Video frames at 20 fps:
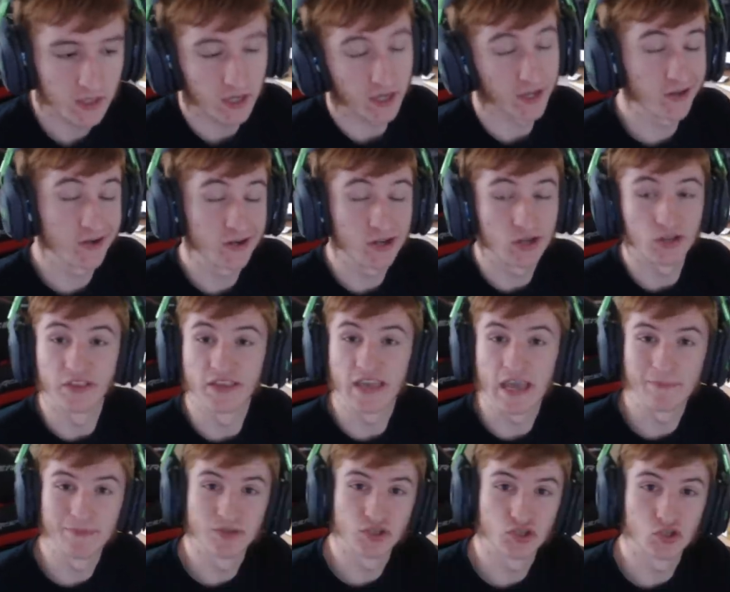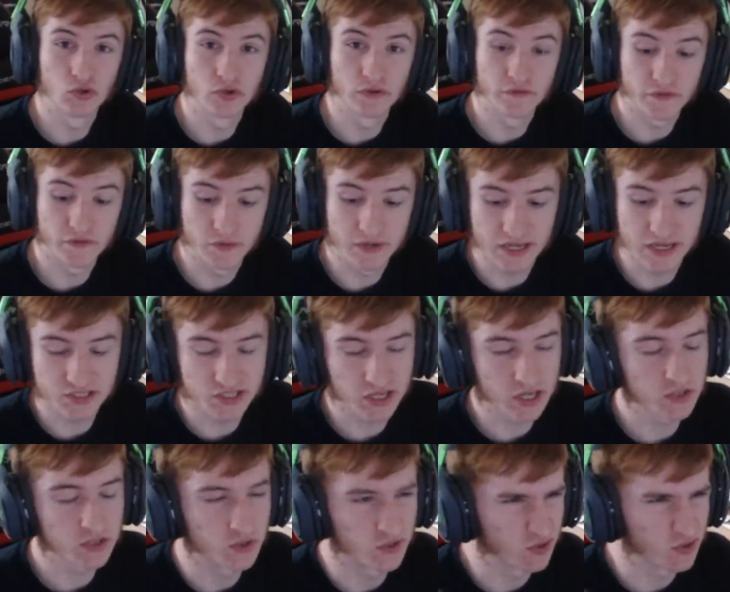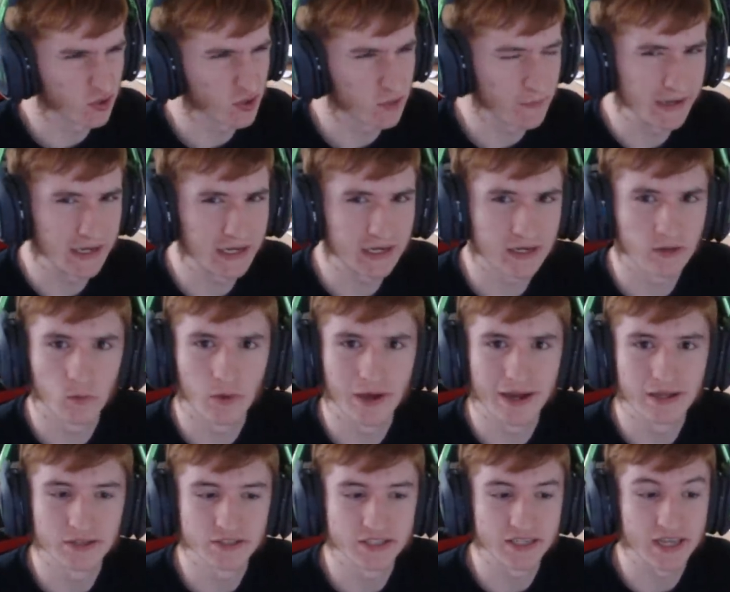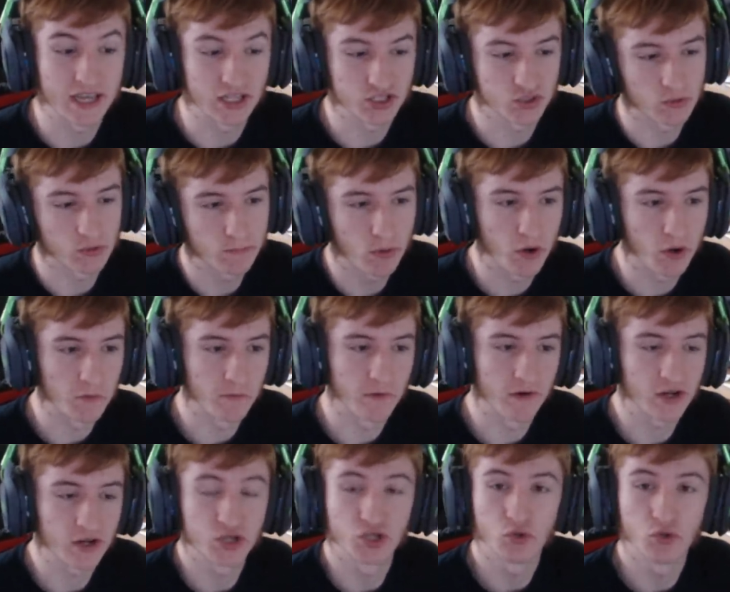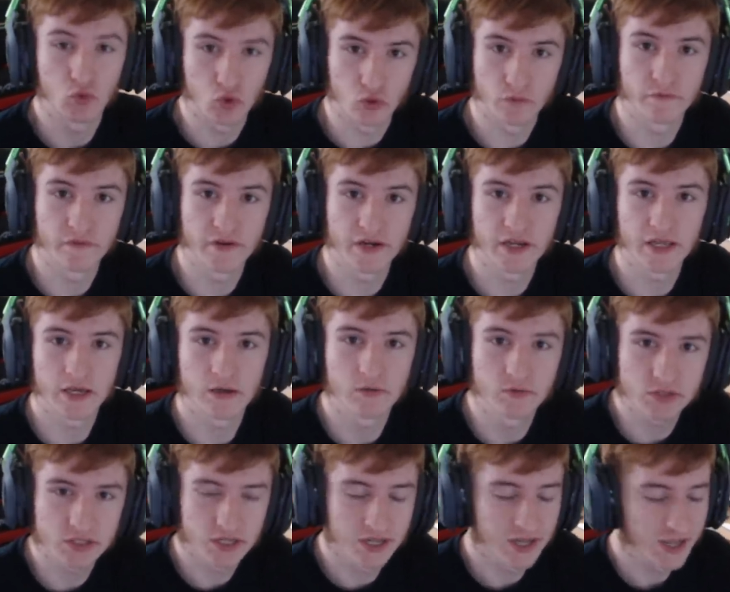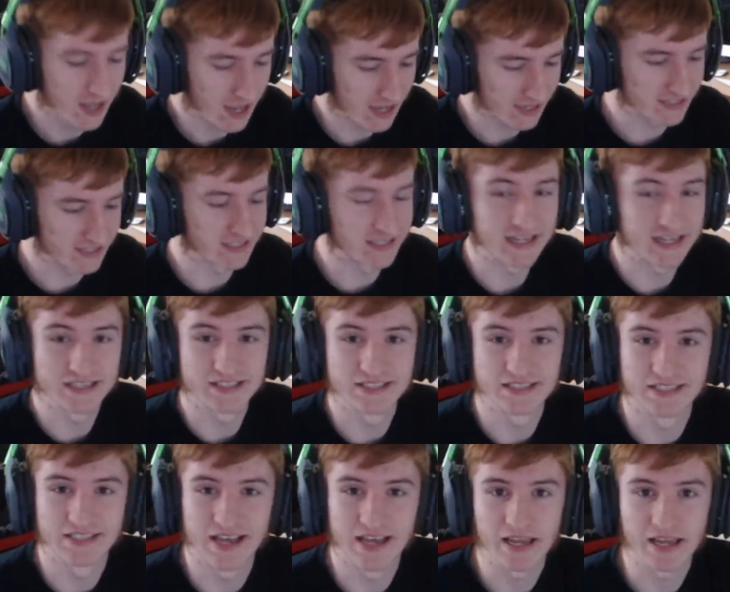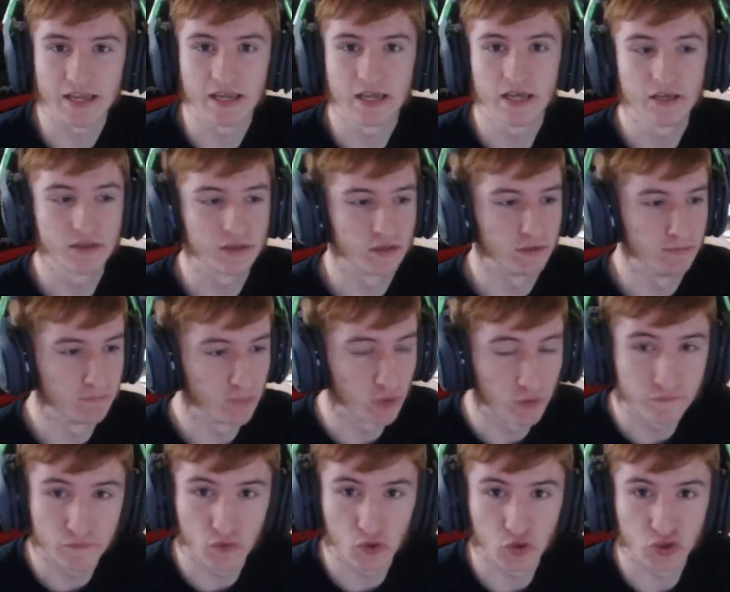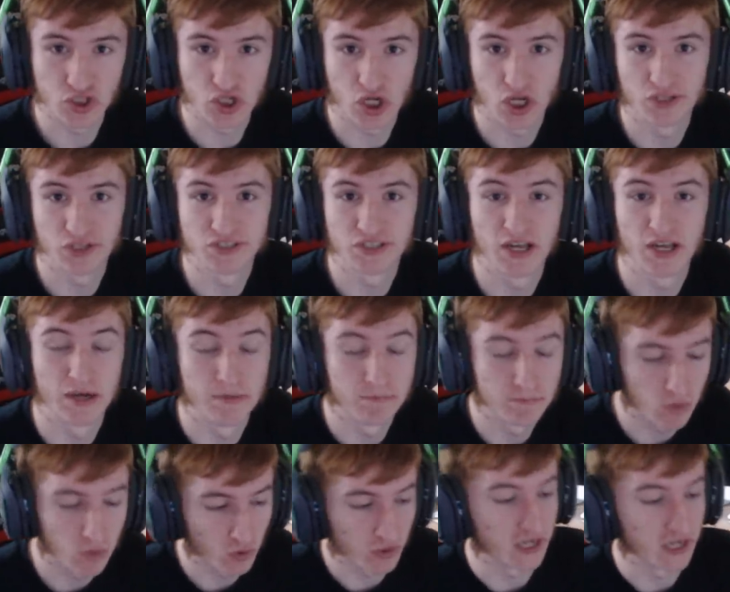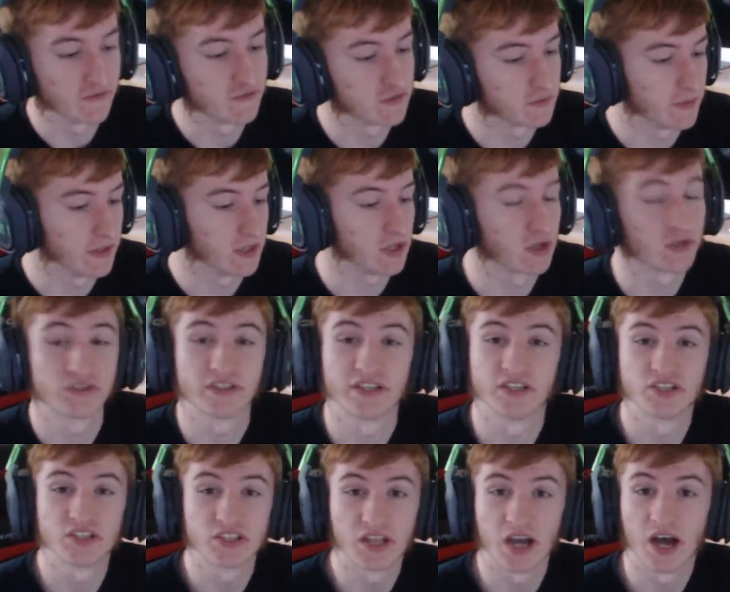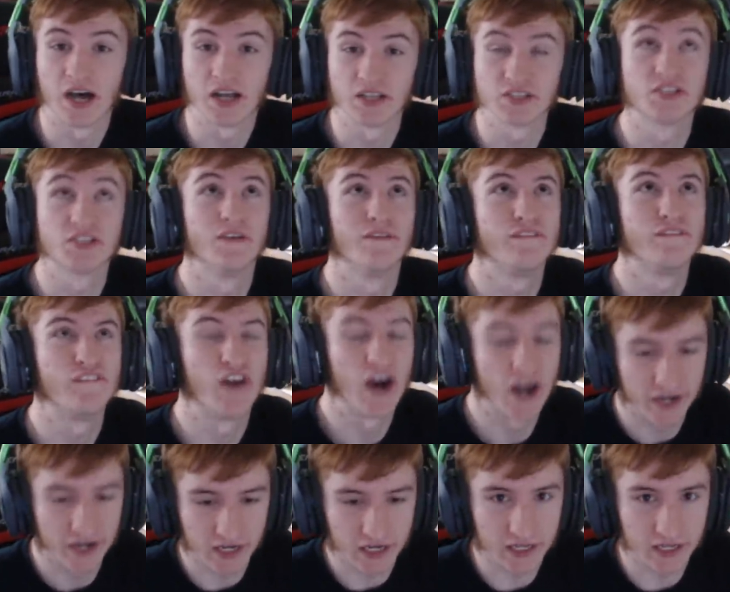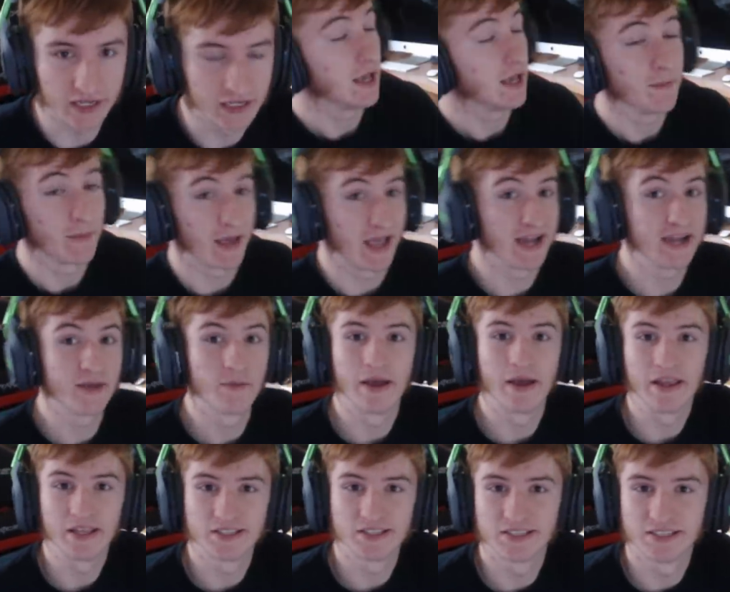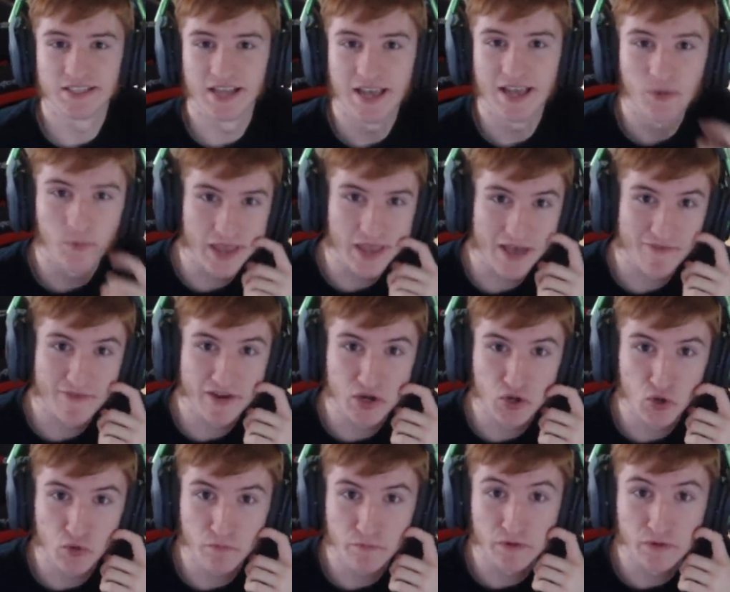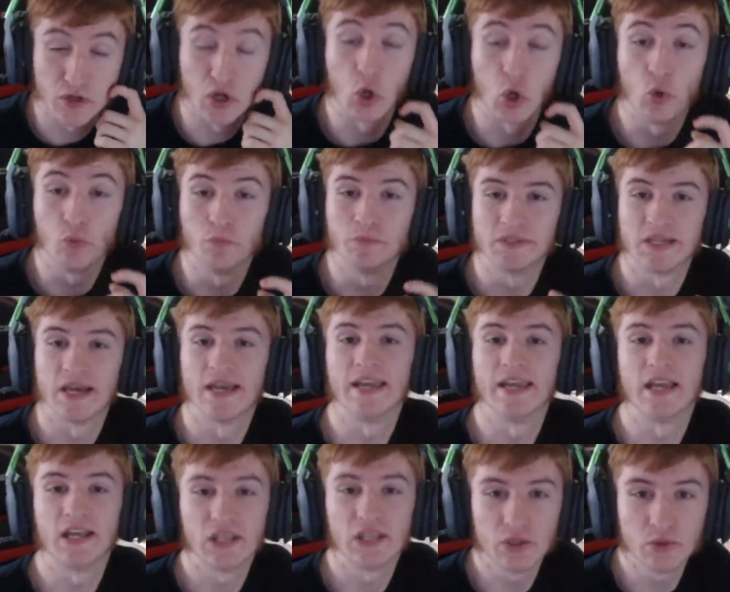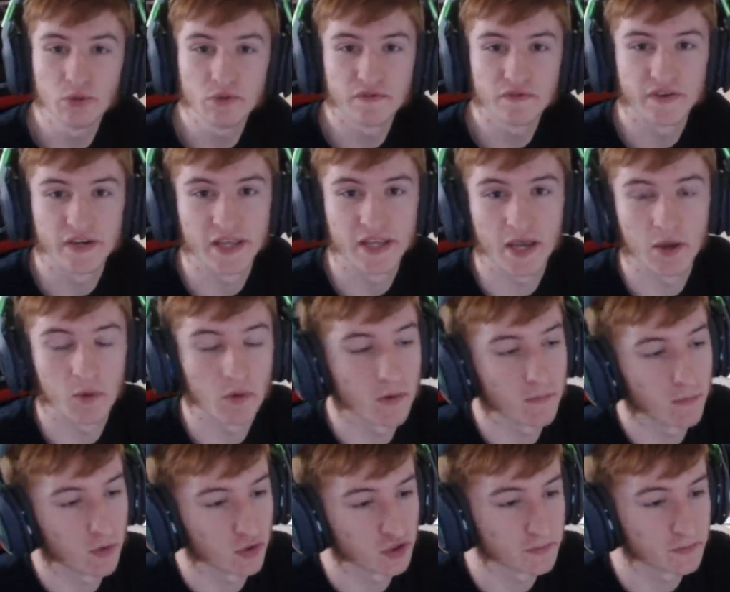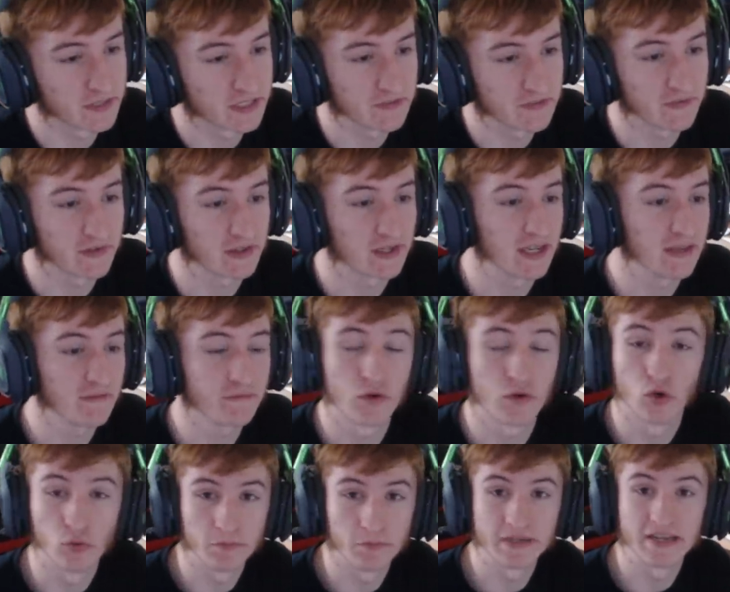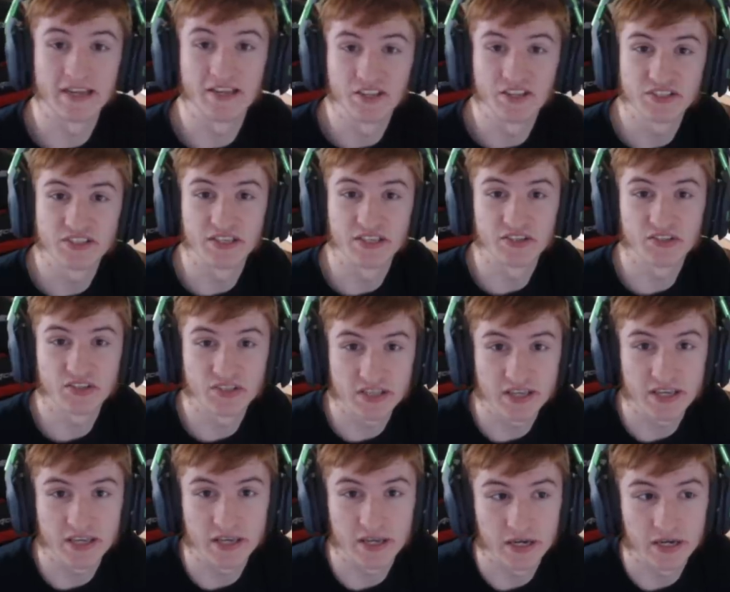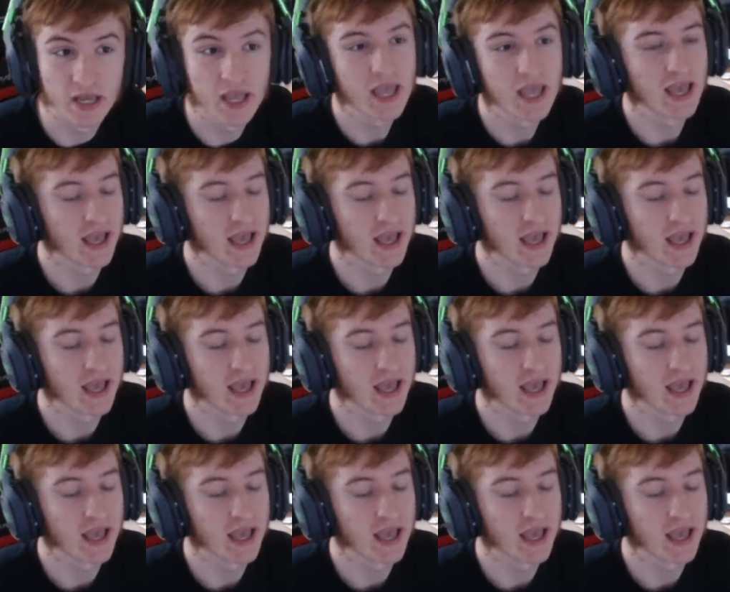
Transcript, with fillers: I only got the game installed a few days ago so it's took me a little while to get to a point where I can do good videos and today's the day that more Forza content and more Need for Speed content starts, finally. But anyway, today we have another update clues video, more specifically for update 16.